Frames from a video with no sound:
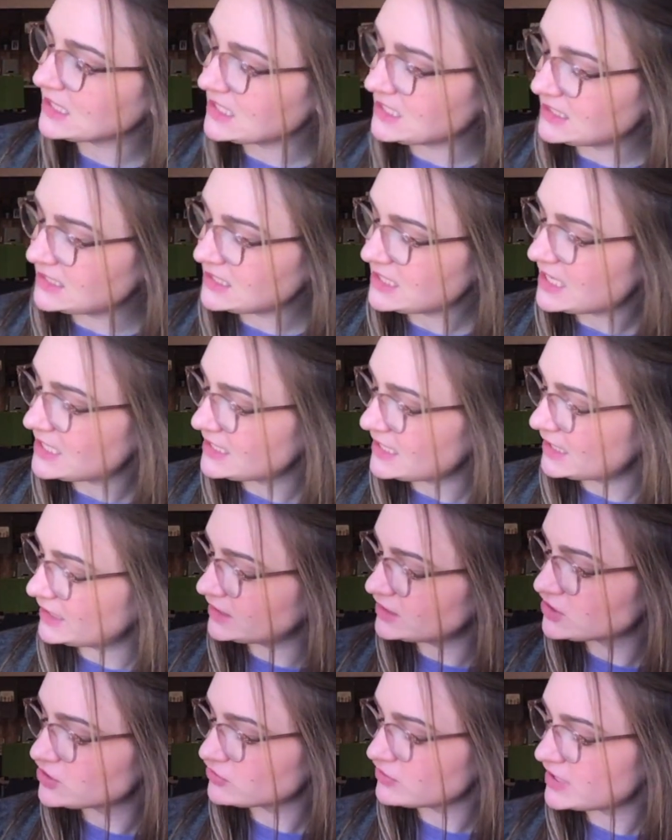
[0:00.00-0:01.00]
Lee and
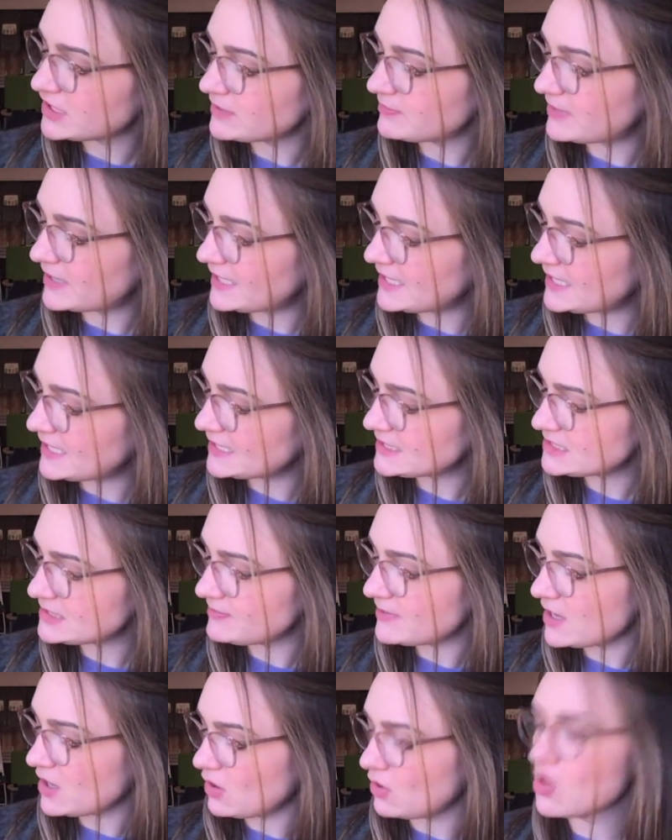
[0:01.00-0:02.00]
illustrated by
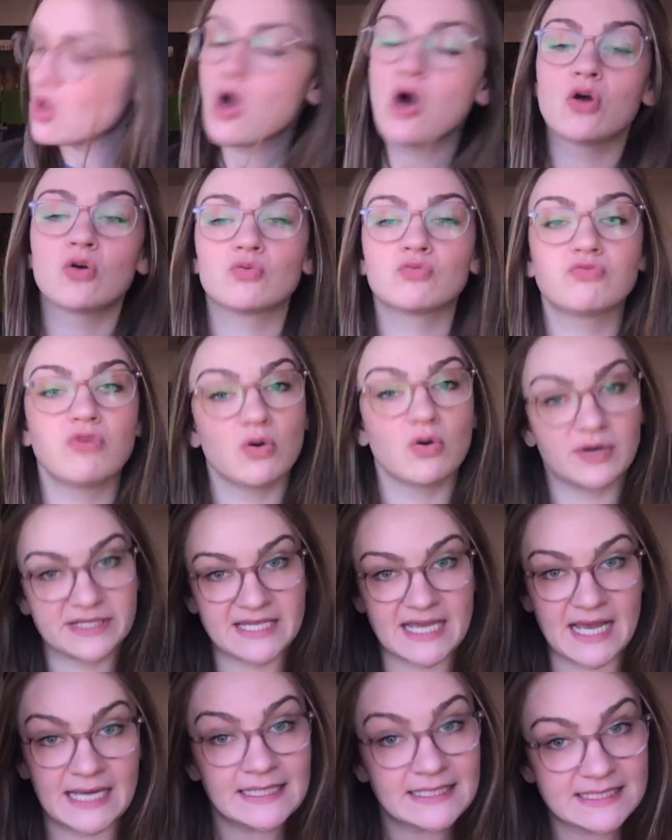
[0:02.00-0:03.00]
Isabel
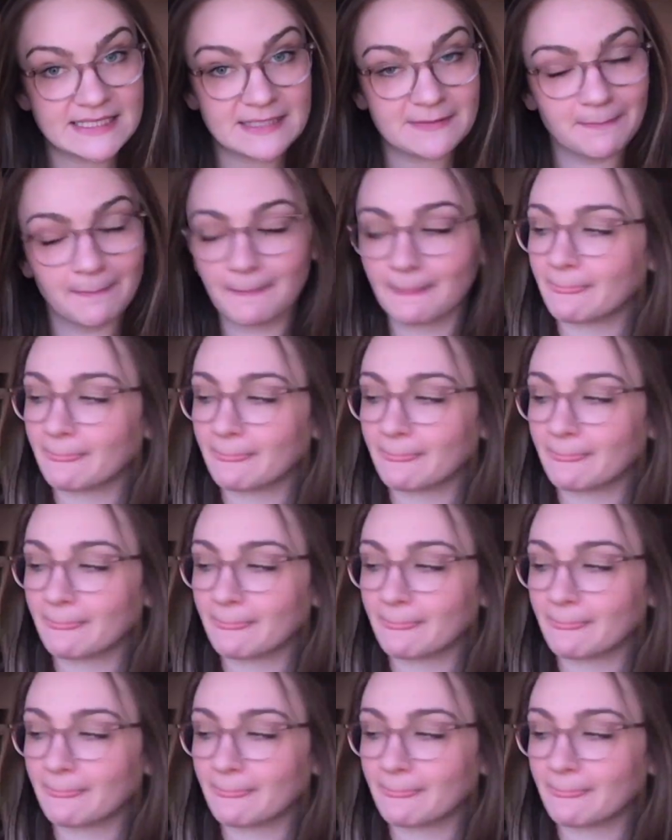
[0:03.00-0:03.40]
Roxas.